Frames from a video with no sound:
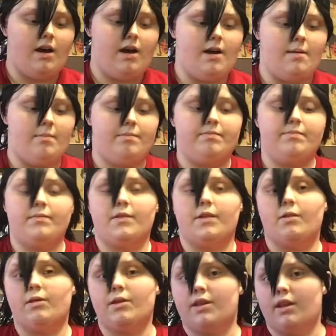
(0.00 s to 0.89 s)
Um,
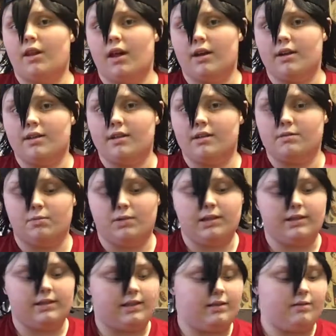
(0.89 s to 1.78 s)
with a lot of these
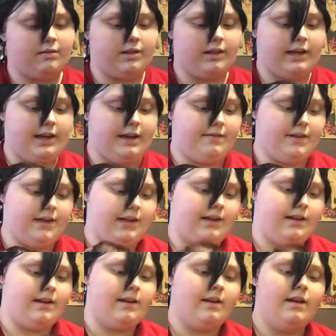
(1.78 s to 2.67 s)
wigs, I don't really have
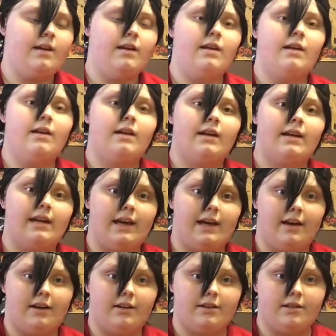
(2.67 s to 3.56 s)
any
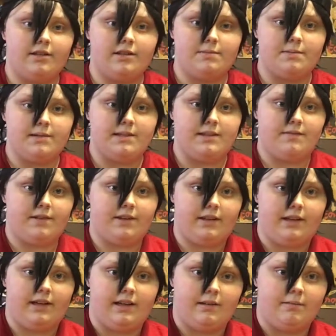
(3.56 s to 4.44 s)
characters
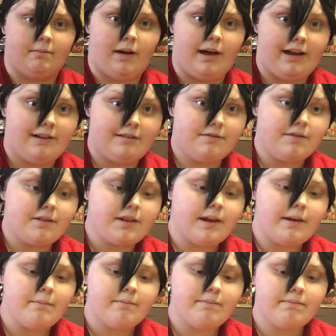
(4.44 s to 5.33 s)
specifically in mind for
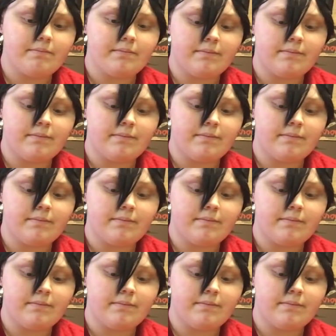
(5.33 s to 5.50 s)
them.